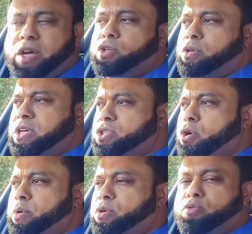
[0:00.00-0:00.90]
So let's
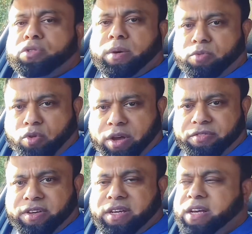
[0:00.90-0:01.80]
go and do some
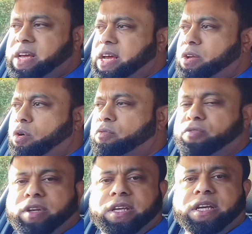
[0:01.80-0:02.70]
driving, and
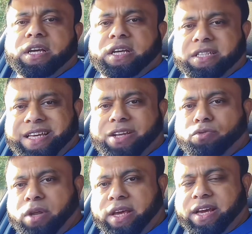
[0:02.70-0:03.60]
hopefully it's here to,
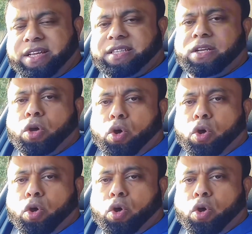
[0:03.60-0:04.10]
like I said,